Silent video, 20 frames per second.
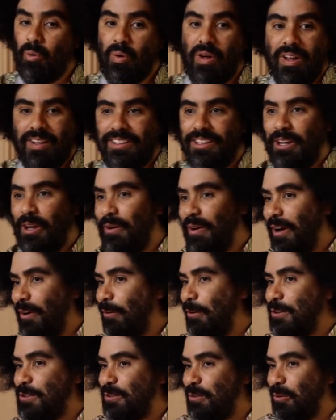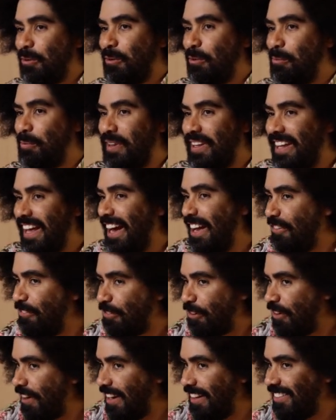Well, I always thought it would be kind
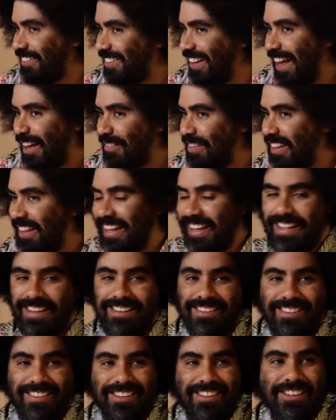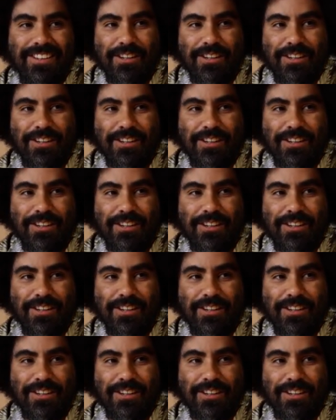of great to have a kid.